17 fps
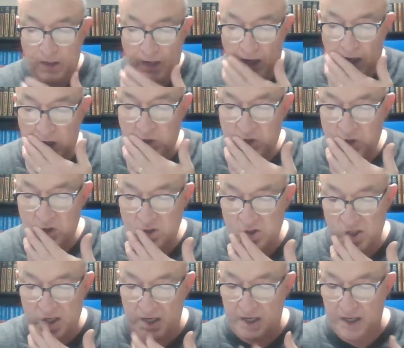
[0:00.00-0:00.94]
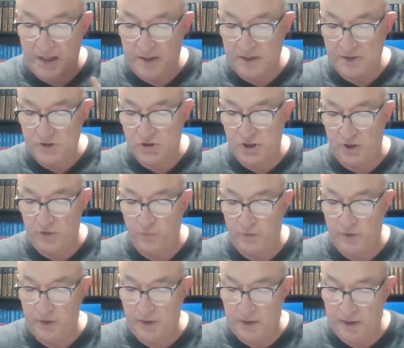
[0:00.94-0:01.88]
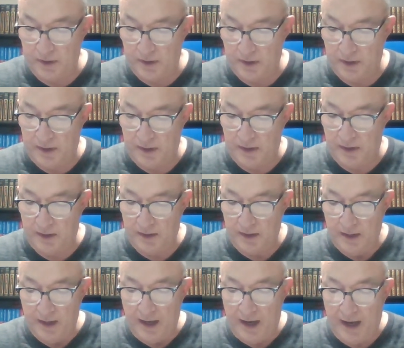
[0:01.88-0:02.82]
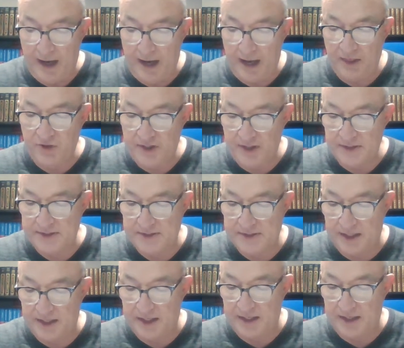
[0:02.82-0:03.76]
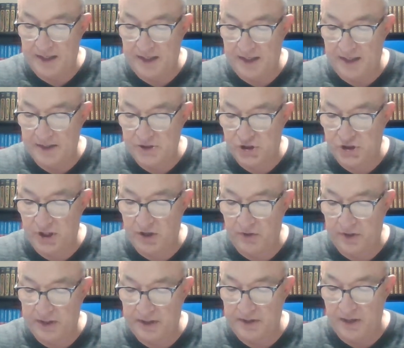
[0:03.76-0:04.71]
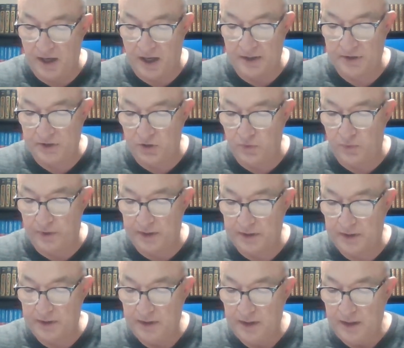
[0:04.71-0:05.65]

Hath he said, shall uh, hath he said, and shall he not do it?